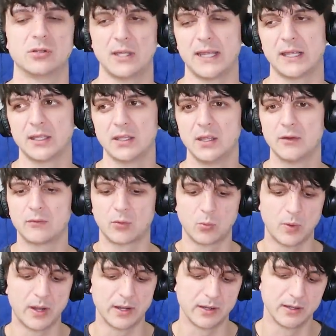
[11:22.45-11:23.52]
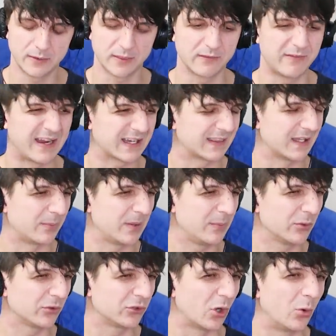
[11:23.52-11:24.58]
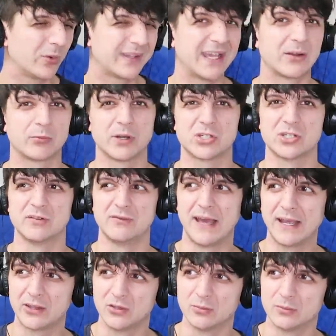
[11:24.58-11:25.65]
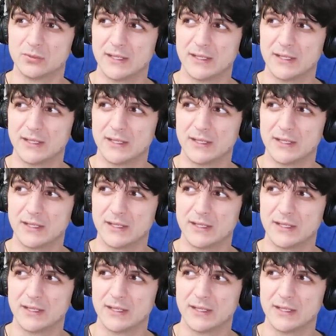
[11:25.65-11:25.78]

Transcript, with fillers: Like, for one, the fact that people don't get rich in a vacuum.